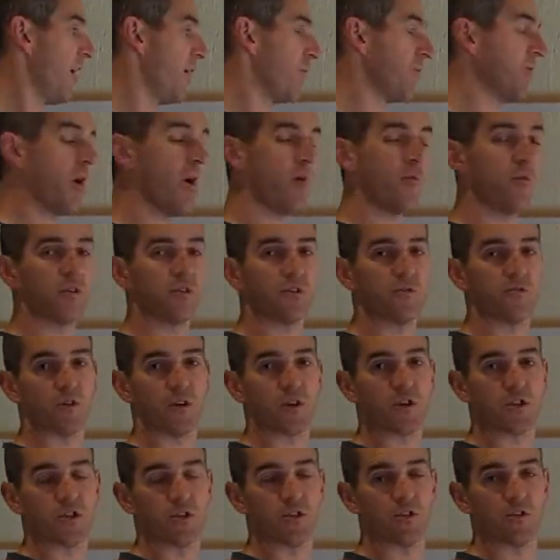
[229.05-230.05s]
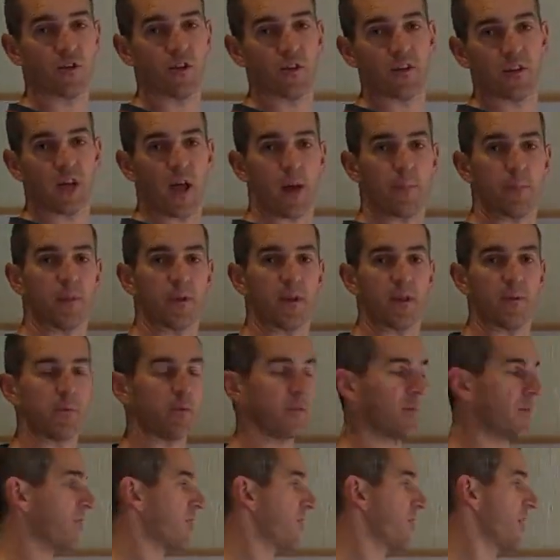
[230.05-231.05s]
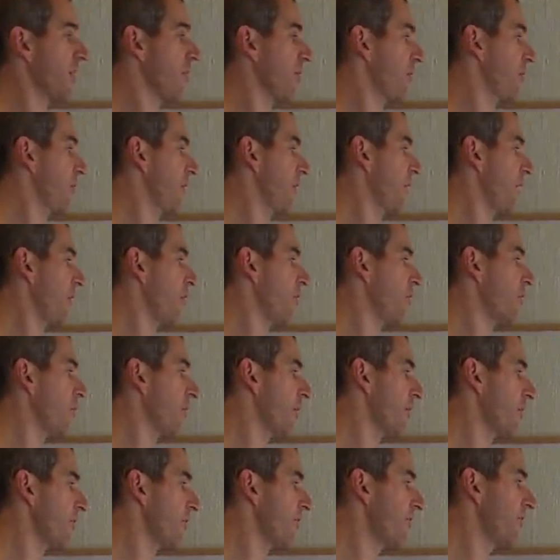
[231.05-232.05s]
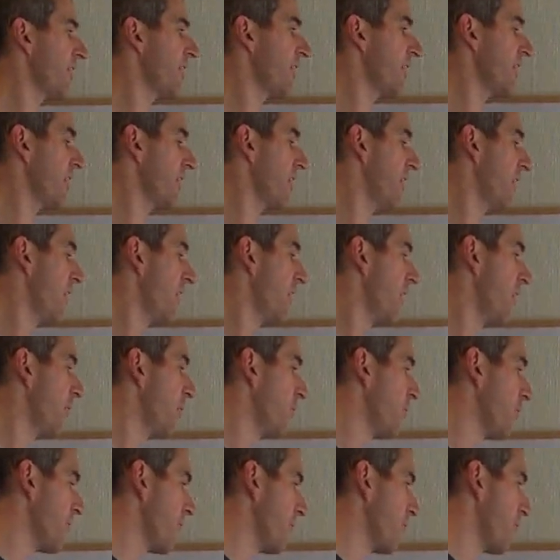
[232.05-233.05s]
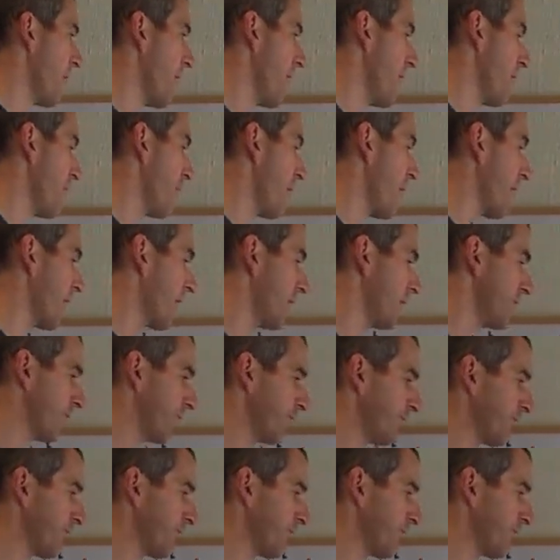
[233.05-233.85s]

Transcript: No restrictions on the upper limit, so we go all the way to infinity with a round bracket.